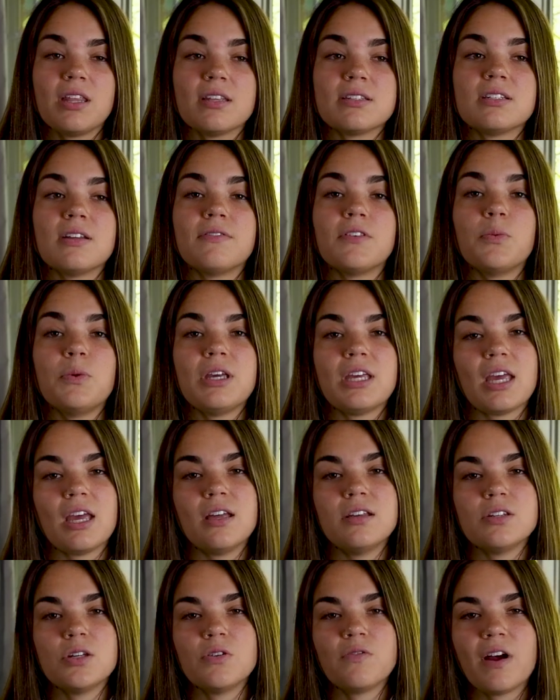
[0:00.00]
the stuff that we
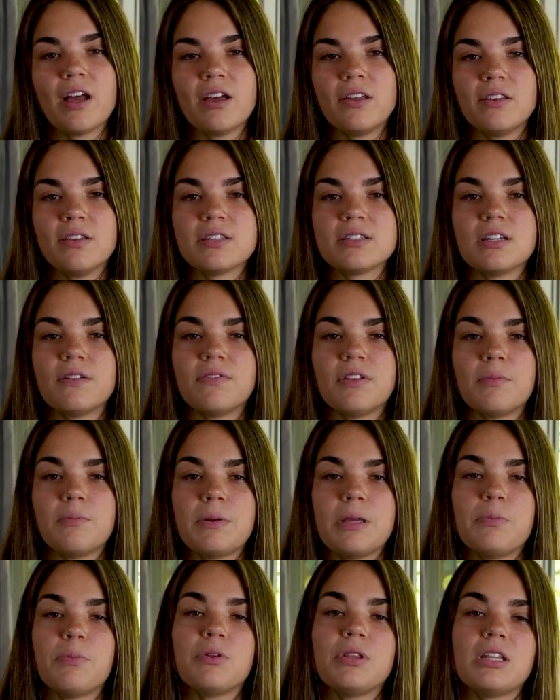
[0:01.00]
can do rather than the stuff that
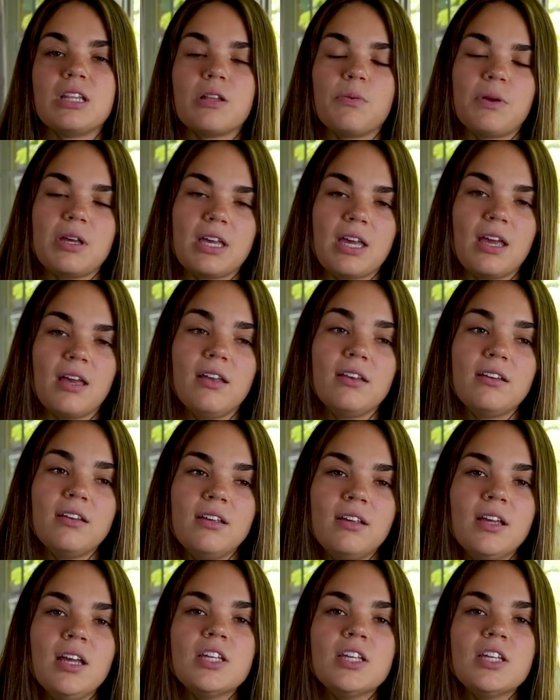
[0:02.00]
people think that we can't.